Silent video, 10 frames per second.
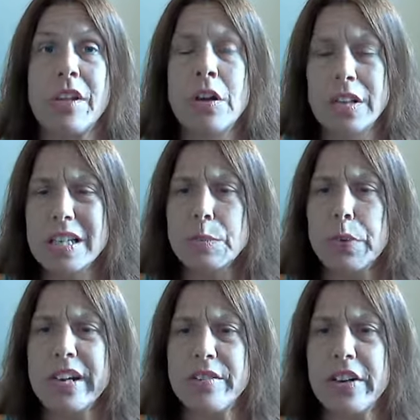Let's pray
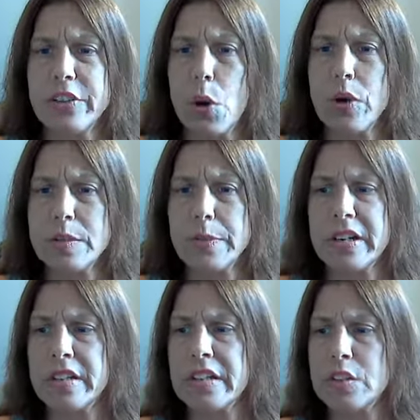and invite the Holy Spirit
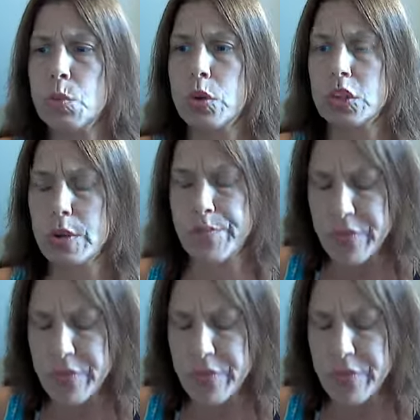and let's worship.